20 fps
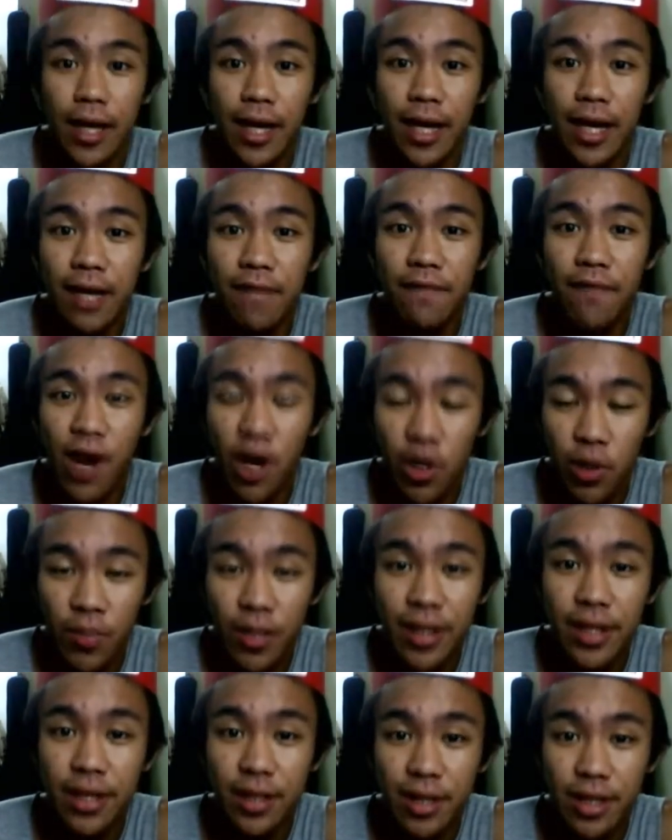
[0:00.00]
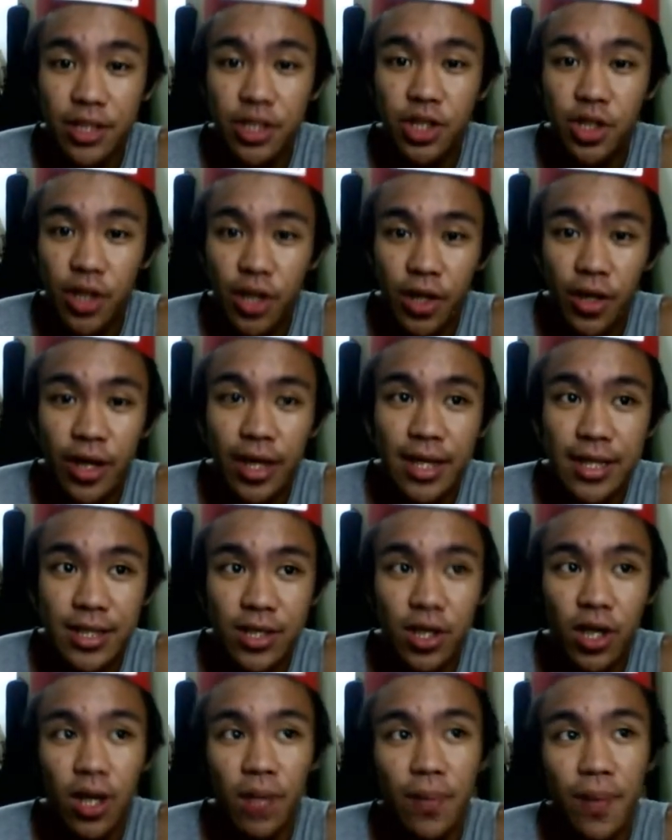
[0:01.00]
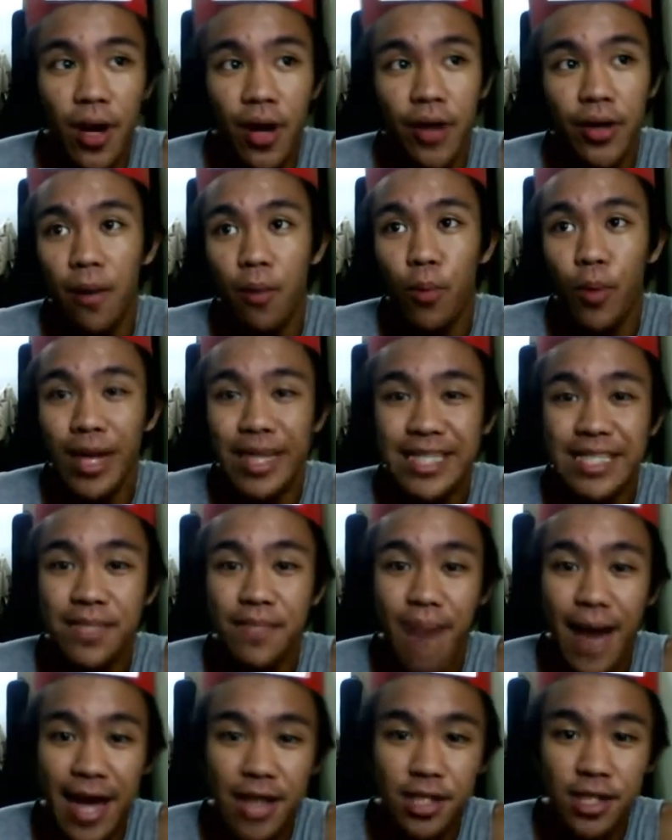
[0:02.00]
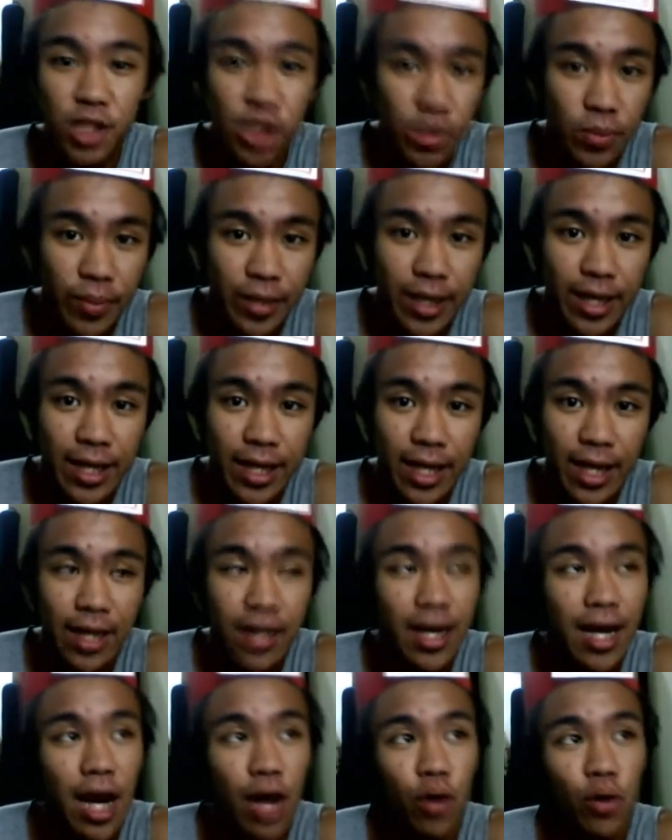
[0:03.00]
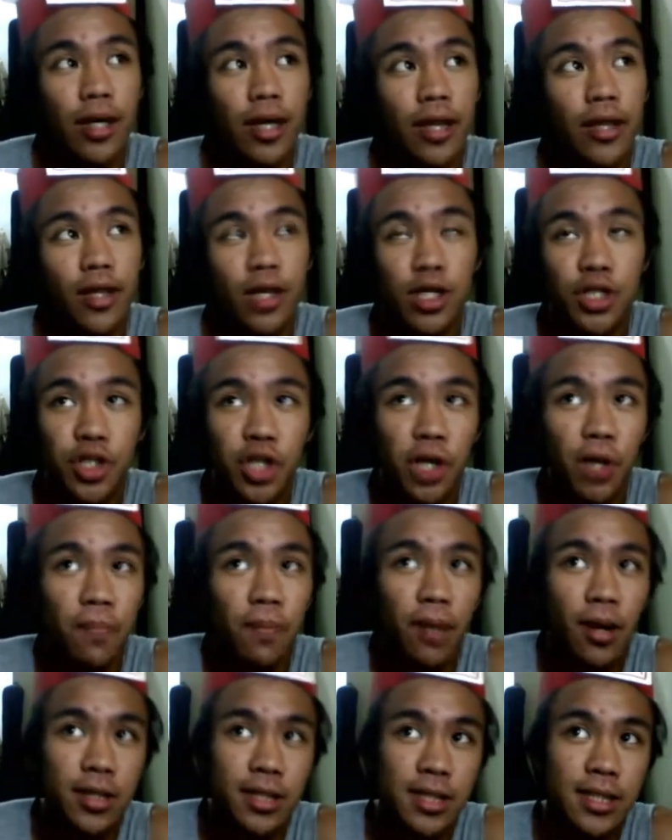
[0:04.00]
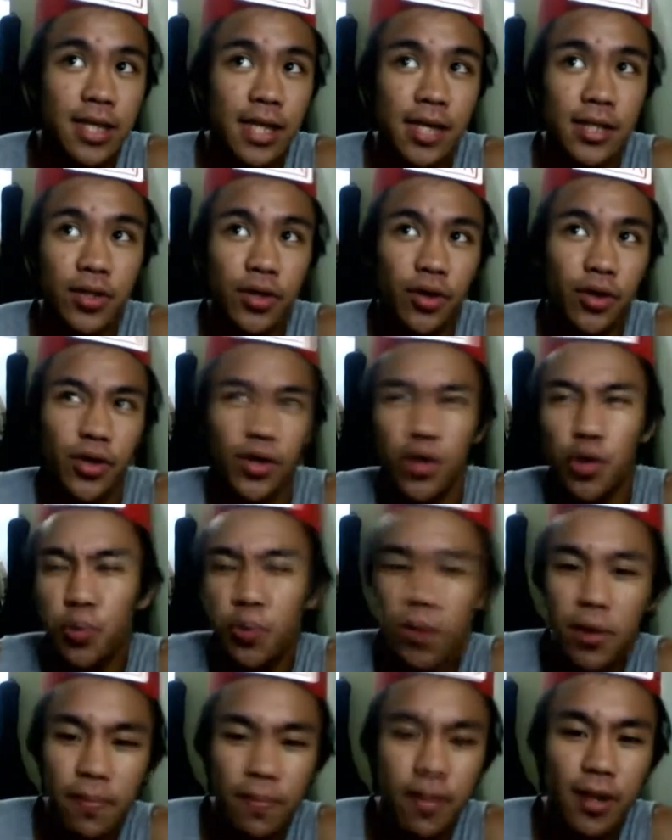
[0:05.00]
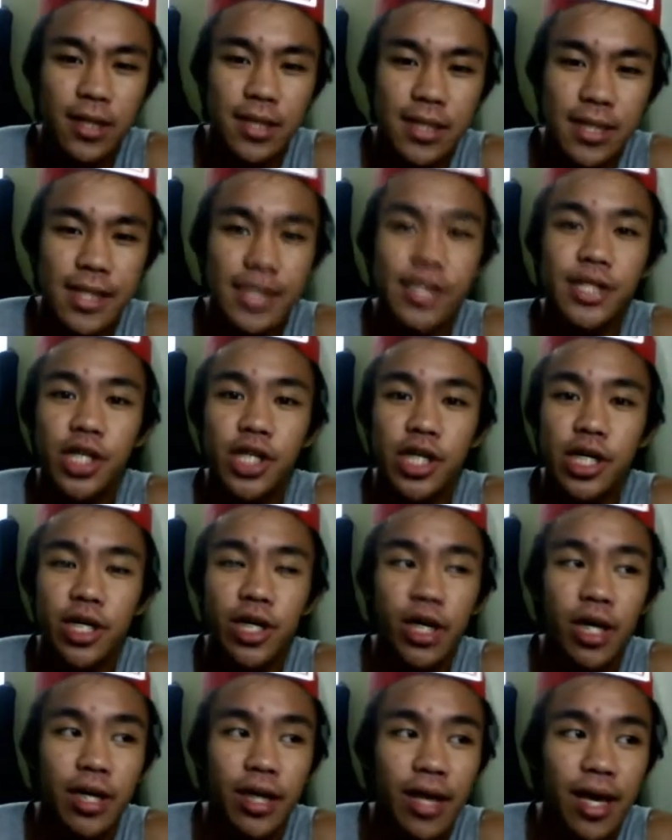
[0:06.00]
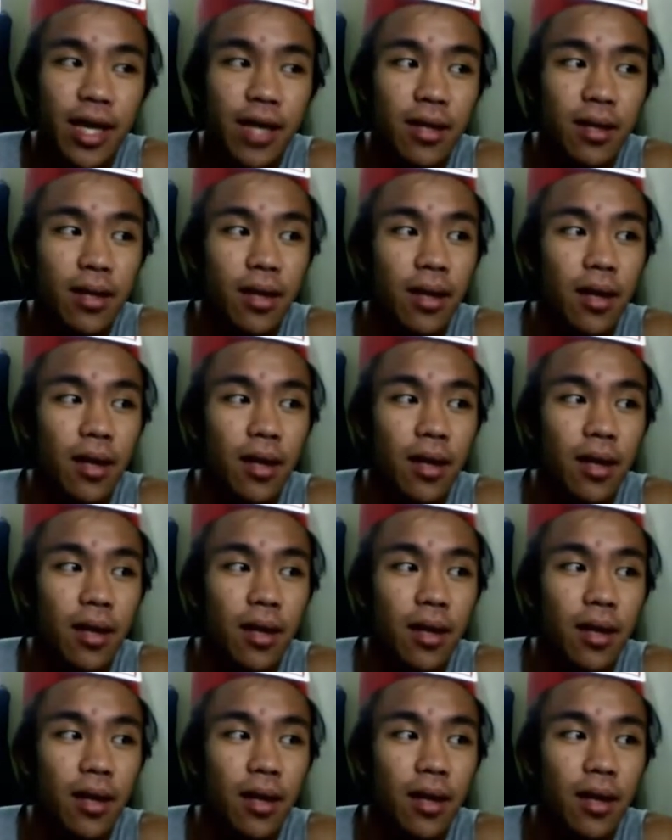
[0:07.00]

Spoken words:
In environmental engineering, it's all about waste management and how industrial processes or human processes in general can